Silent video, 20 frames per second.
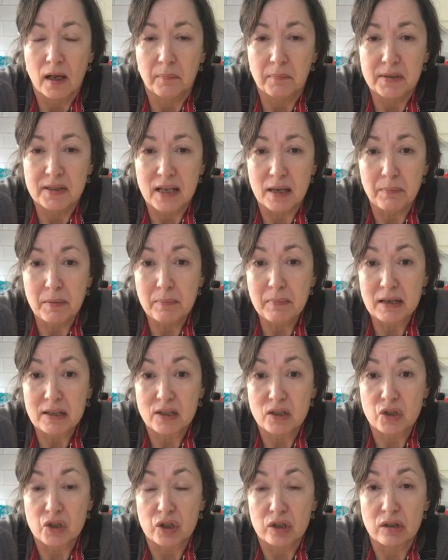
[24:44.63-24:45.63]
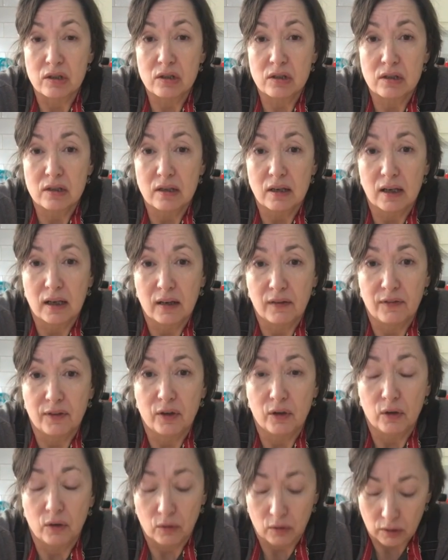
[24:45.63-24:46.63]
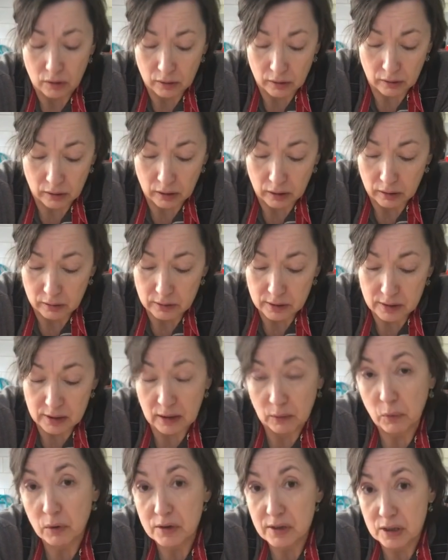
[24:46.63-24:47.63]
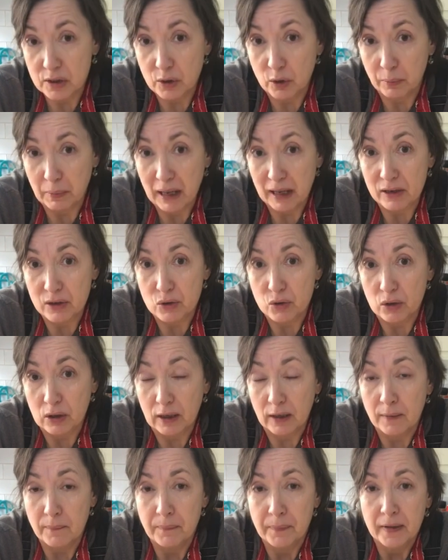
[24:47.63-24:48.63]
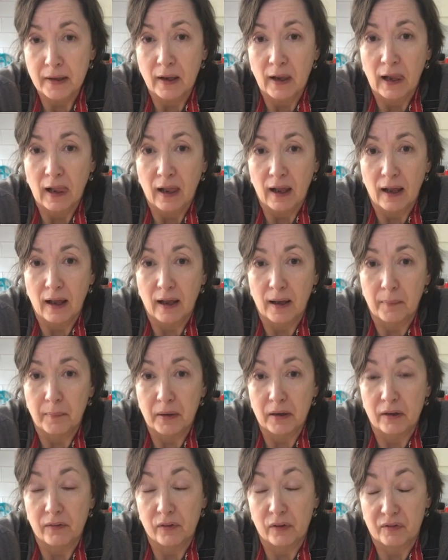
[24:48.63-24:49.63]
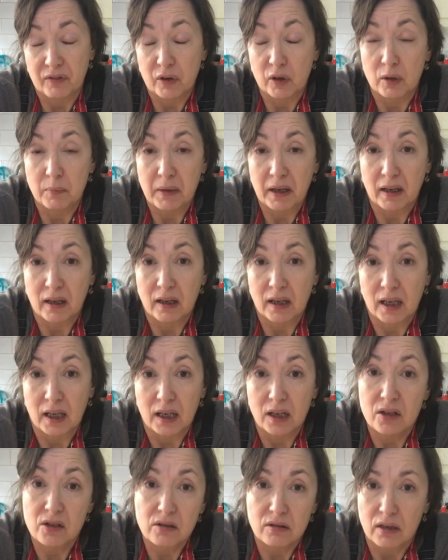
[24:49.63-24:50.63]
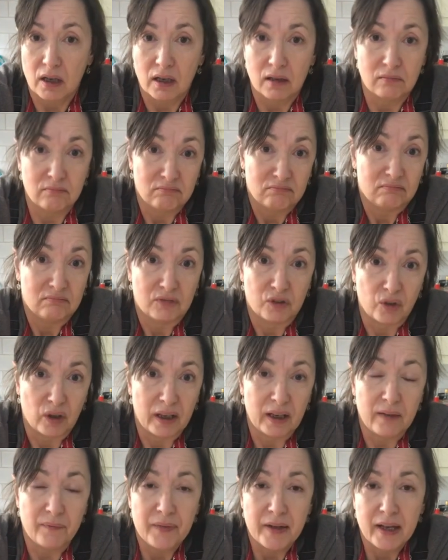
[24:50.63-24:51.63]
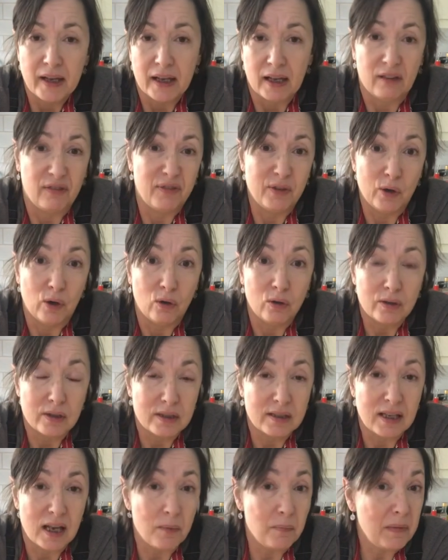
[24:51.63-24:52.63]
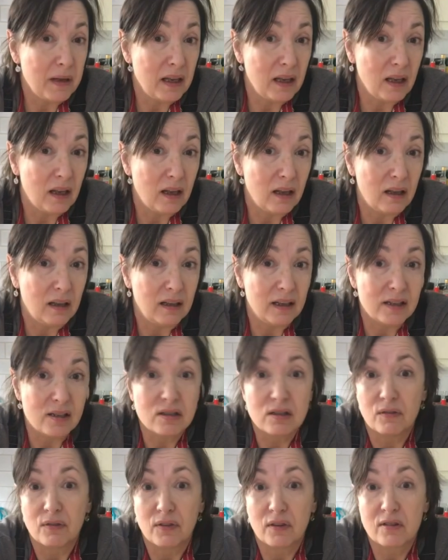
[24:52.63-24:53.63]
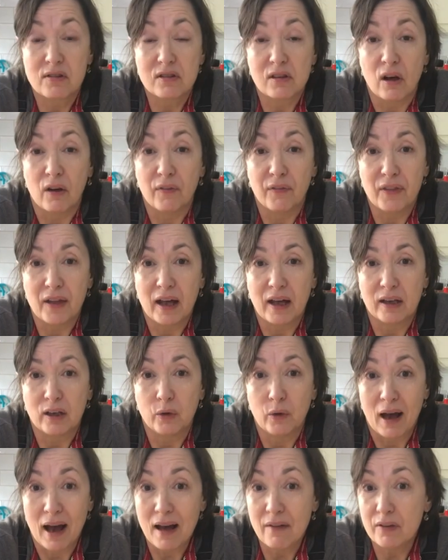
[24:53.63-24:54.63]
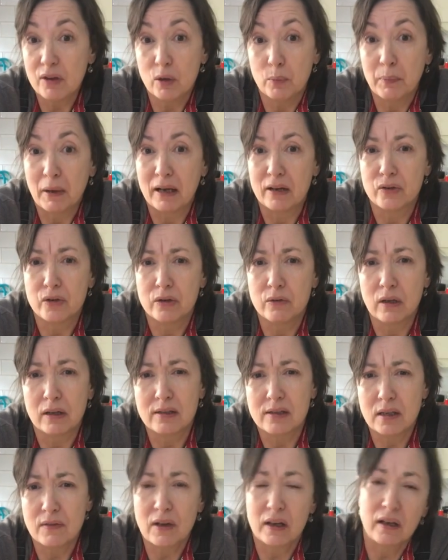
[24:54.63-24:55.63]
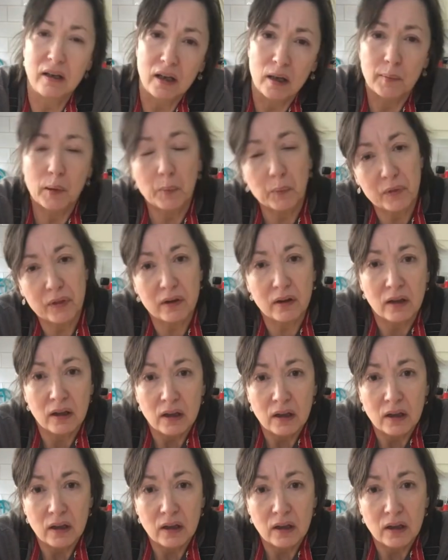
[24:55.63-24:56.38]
Send me messages if you see what's in your pantry. And if you're going to make a quiche, then great. If not, send me a list of stuff that you have in your pantry, and I'll see if I can come up with a